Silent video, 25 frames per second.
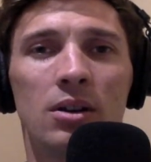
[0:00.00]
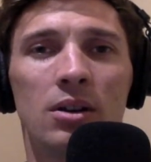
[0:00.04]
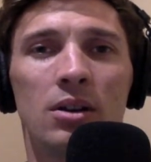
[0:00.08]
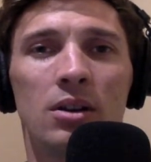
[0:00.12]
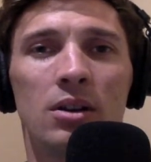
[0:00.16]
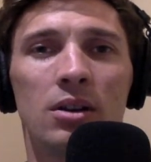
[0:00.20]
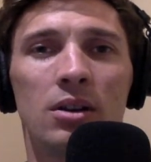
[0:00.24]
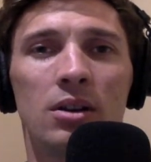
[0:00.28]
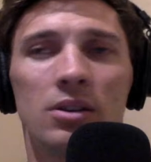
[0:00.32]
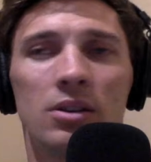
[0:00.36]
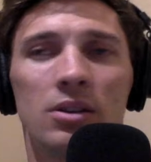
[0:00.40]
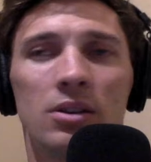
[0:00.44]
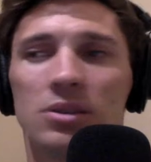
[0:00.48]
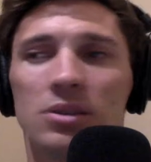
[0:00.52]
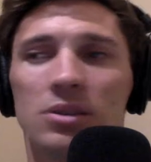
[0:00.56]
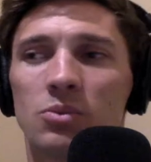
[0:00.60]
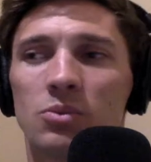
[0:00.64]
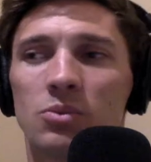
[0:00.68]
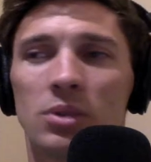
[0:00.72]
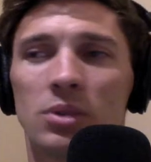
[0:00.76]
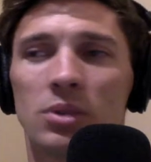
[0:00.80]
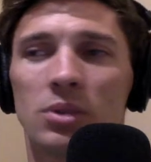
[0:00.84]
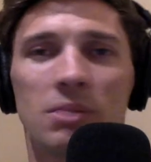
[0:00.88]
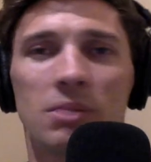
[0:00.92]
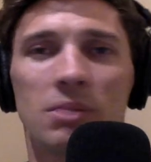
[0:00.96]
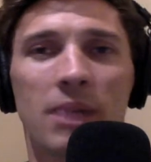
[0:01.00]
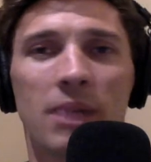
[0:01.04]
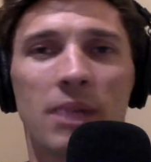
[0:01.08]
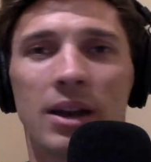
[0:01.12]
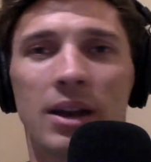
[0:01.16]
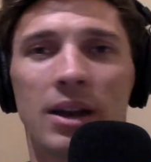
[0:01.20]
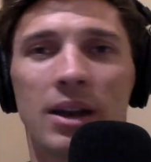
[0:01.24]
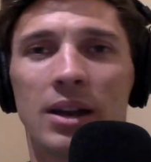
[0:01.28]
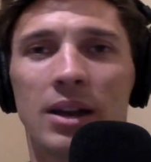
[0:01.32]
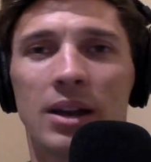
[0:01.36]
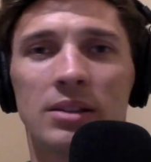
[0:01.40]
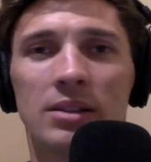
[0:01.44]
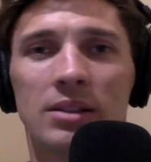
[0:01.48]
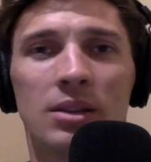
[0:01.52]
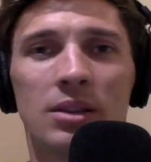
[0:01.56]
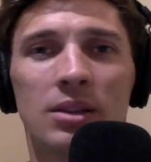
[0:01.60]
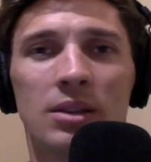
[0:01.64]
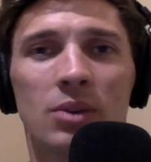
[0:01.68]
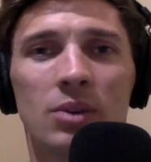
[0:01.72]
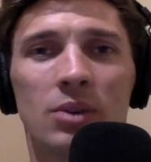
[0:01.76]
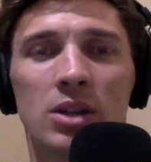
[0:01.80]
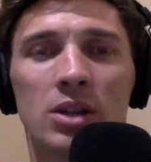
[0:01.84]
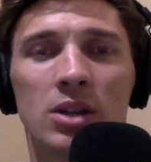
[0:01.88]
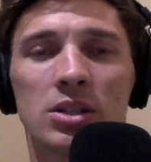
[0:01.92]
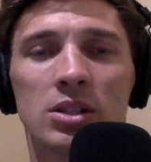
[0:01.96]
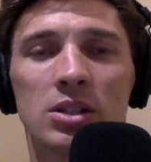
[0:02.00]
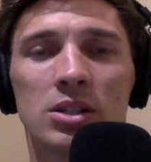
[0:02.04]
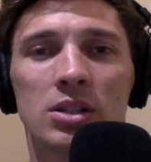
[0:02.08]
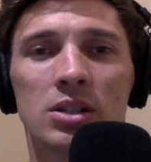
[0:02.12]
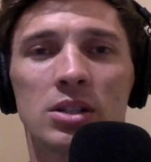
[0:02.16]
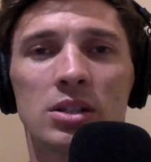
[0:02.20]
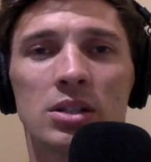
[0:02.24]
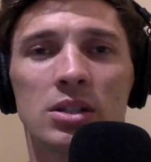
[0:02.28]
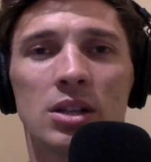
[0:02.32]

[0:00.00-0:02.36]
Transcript: you're just really bad at asking questions.